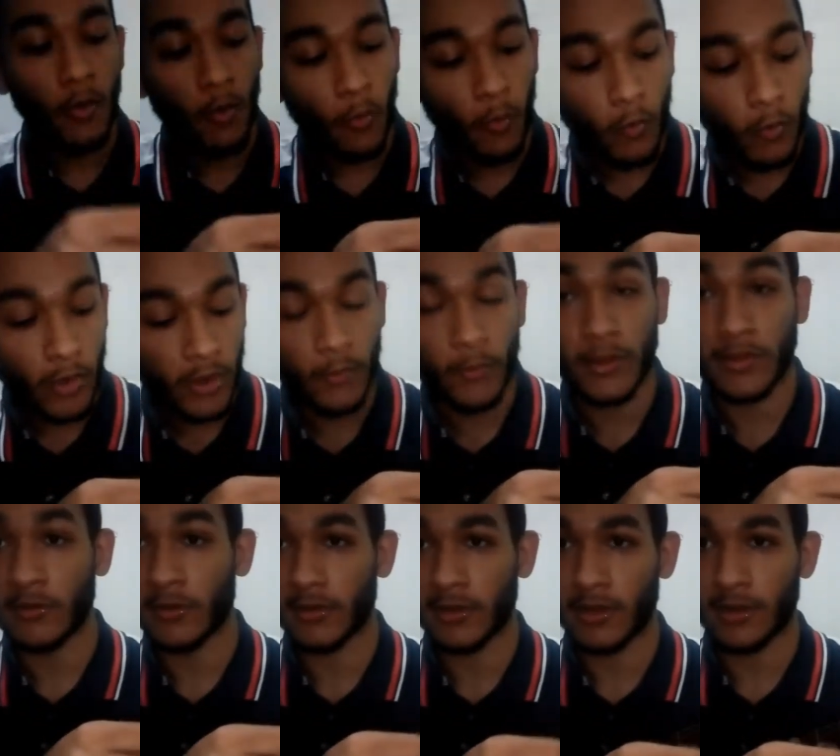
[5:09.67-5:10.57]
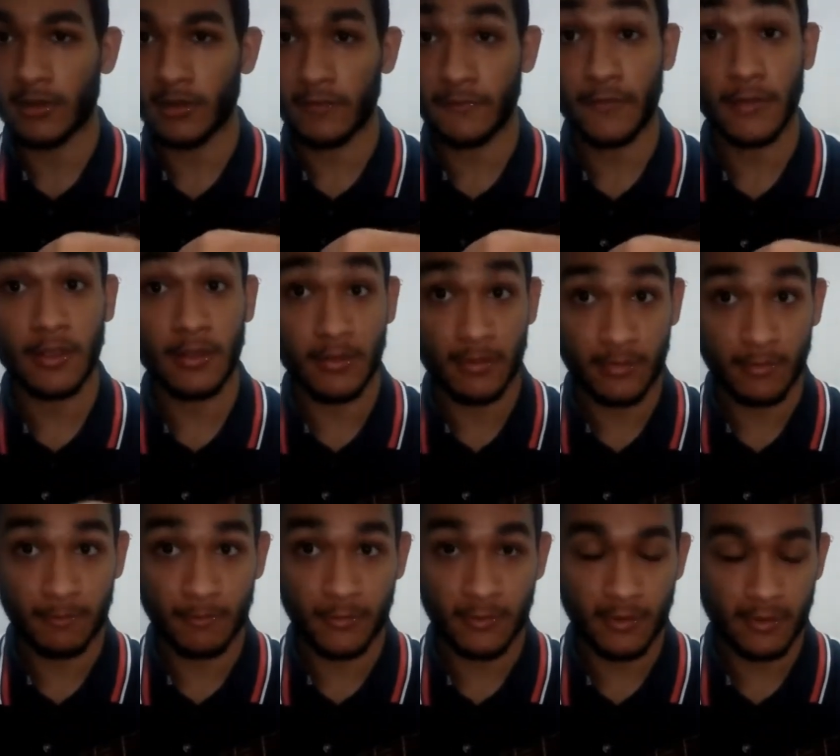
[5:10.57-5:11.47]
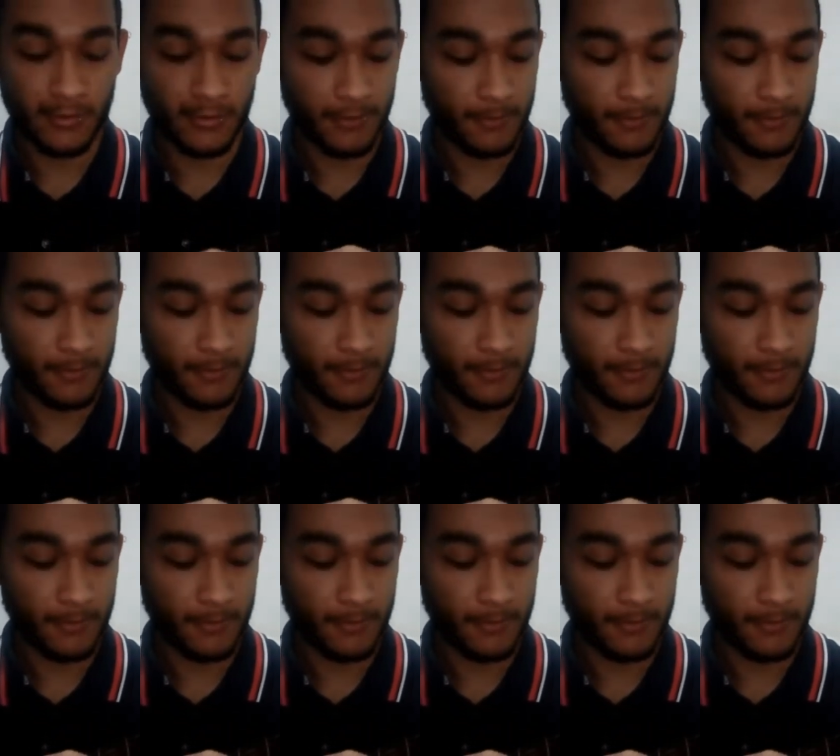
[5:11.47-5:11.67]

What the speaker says: where we took it up in the tuning